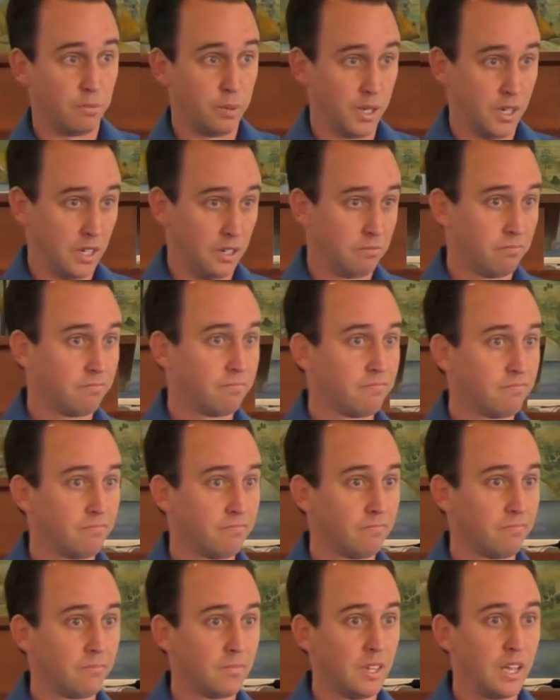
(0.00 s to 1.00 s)
pity.
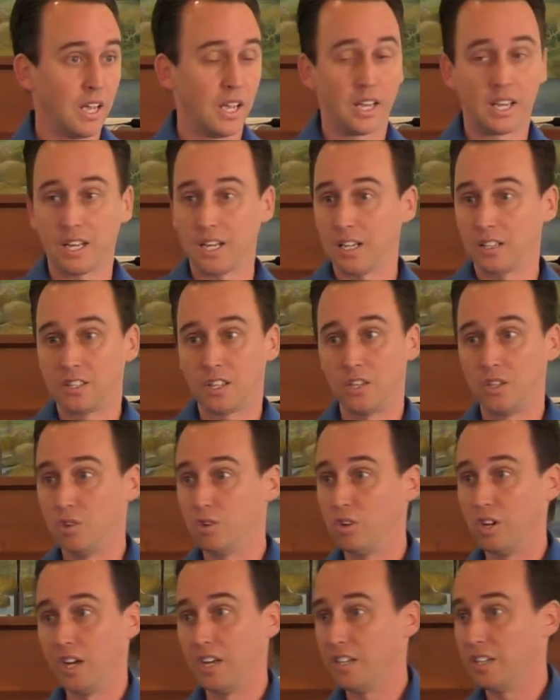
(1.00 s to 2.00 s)
And can I tell you,
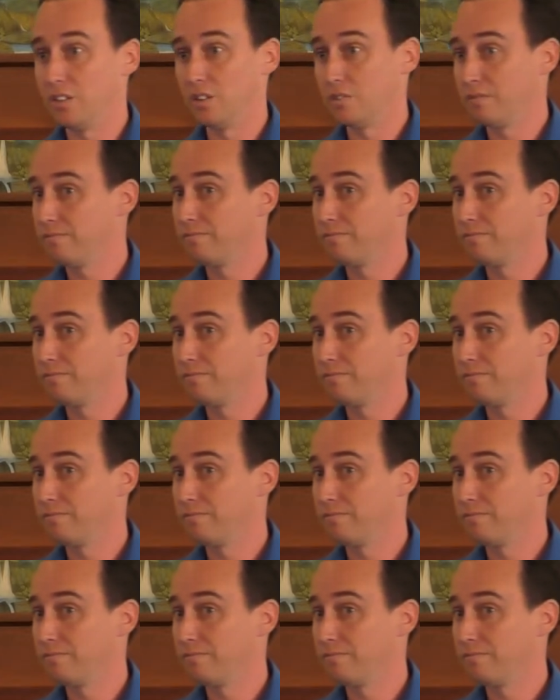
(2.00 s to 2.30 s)
you're not either.